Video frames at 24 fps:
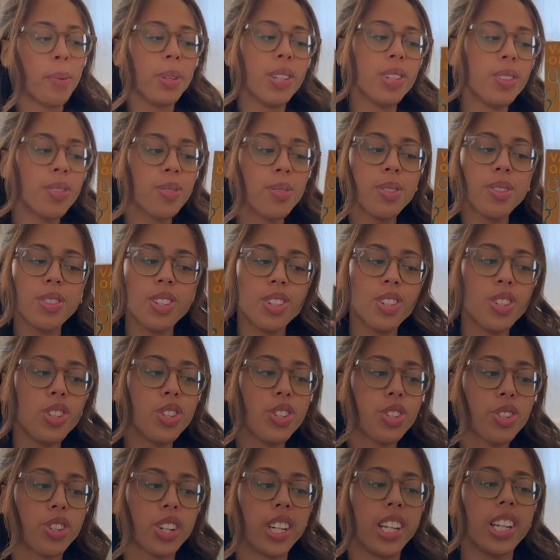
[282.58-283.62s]
but this was such a
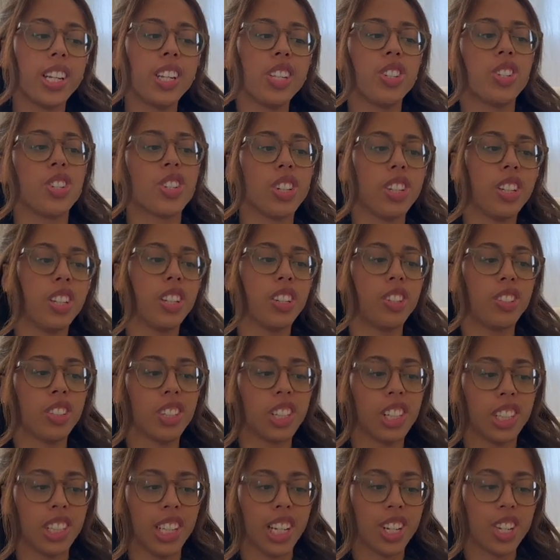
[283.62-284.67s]
strange little
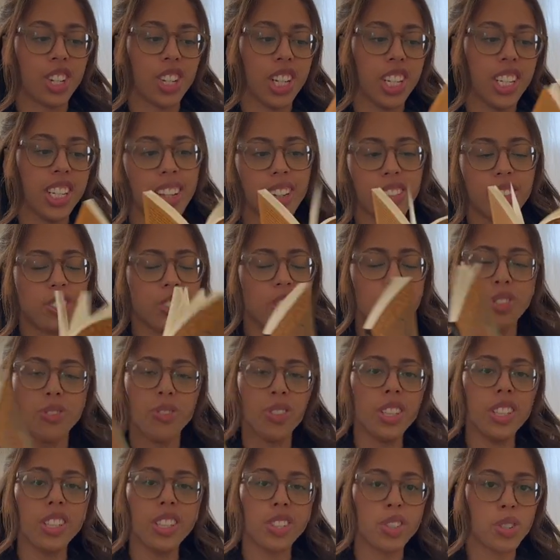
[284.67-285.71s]
collection. I just
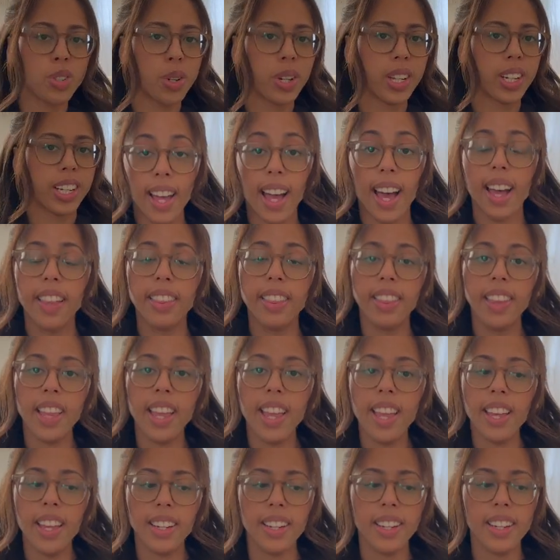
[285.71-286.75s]
really enjoyed it. And
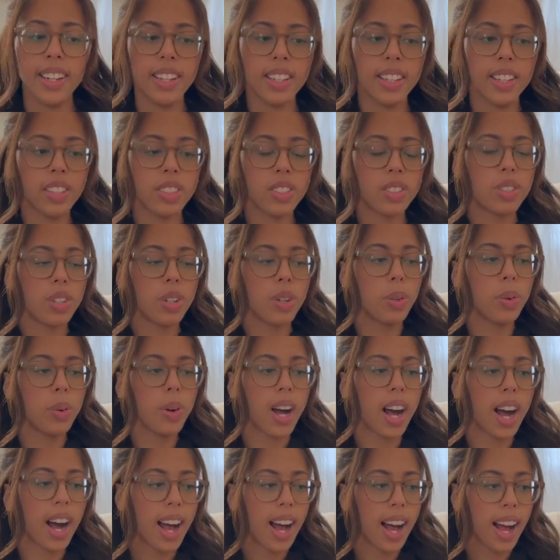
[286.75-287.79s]
then,
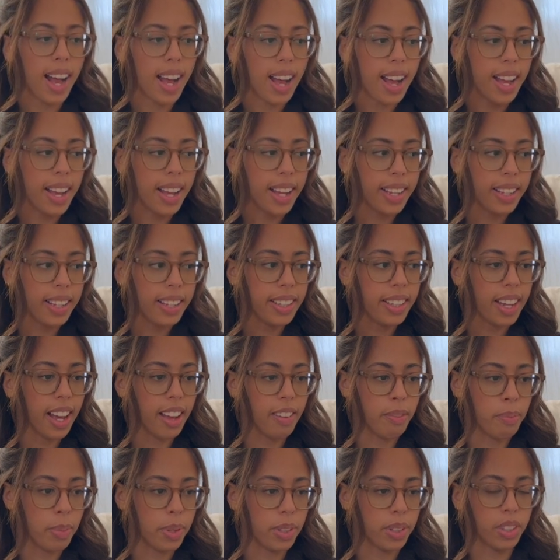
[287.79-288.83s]
so I
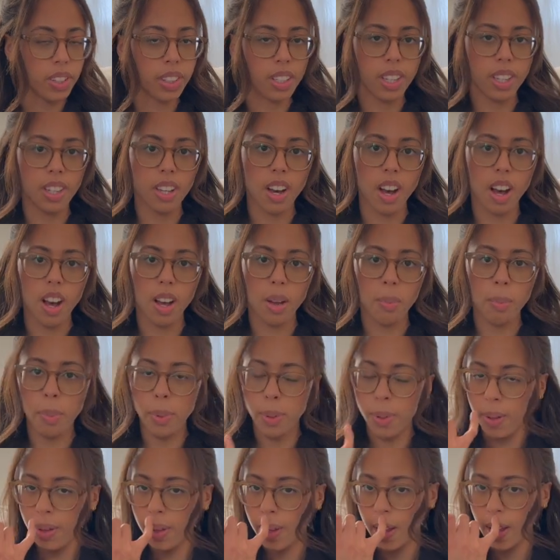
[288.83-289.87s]
have been looking up
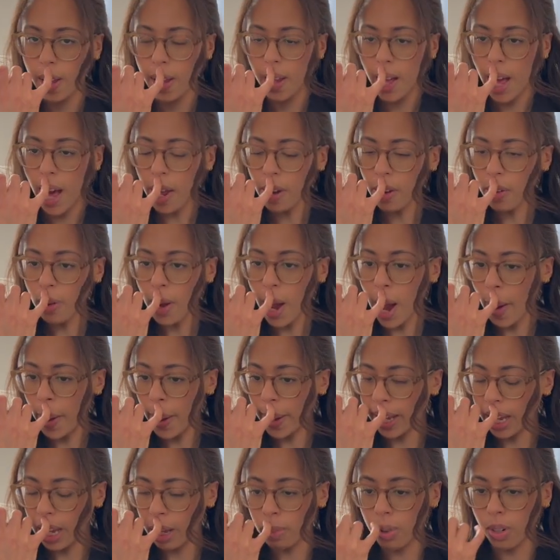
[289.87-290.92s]
I don't know how
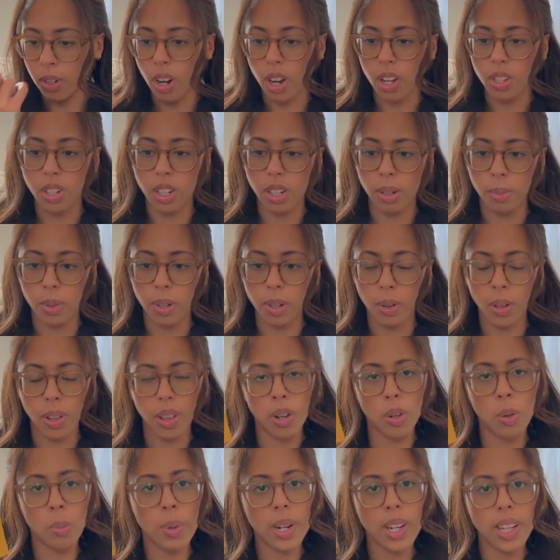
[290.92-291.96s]
I came across her, but
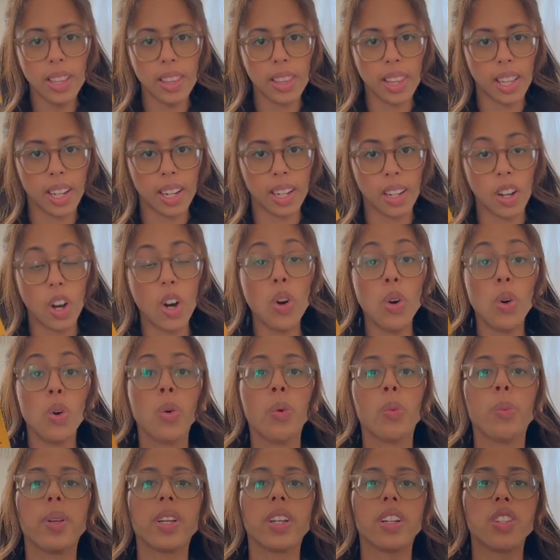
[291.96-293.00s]
Guadalupe Nettel.
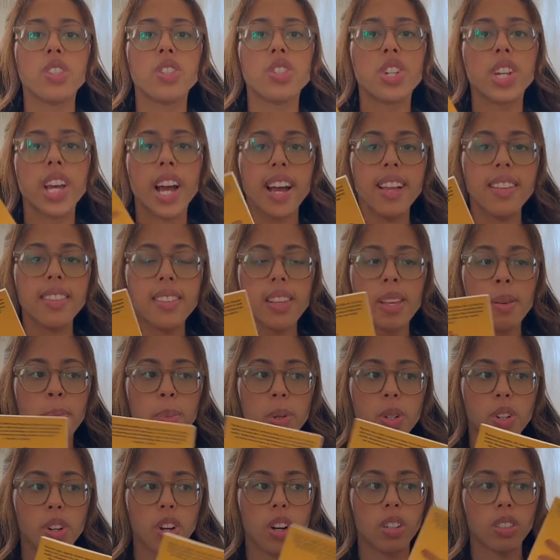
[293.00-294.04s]
Oh, because she has a
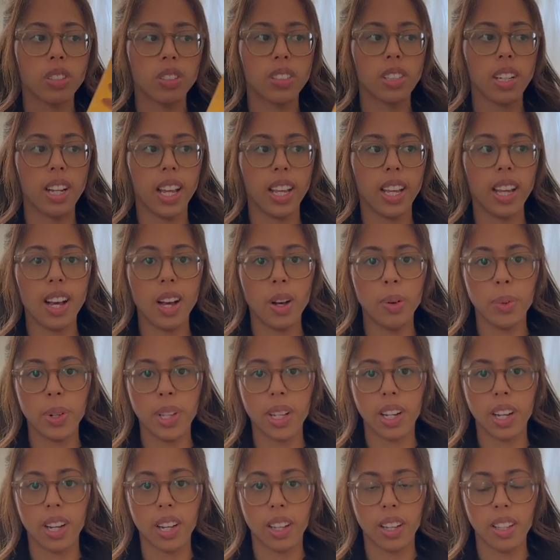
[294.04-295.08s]
book called La Hija
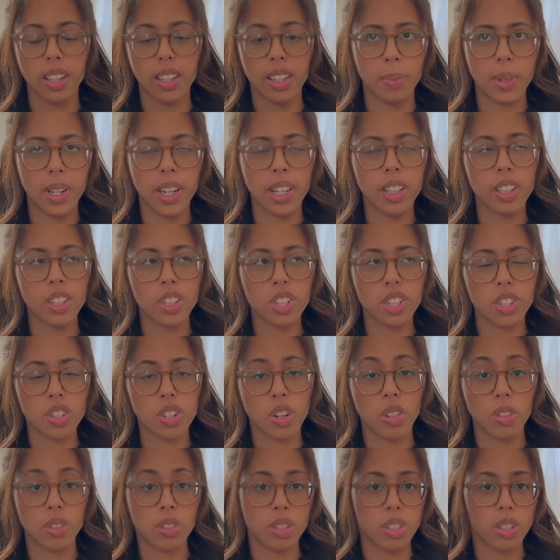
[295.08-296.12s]
Única. In English, it's
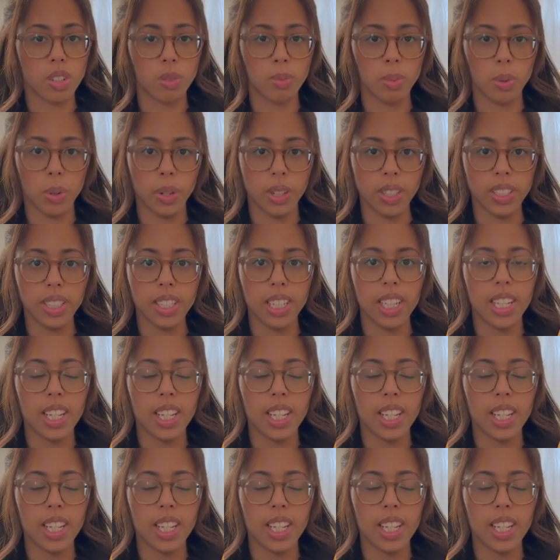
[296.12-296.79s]
called Stillborn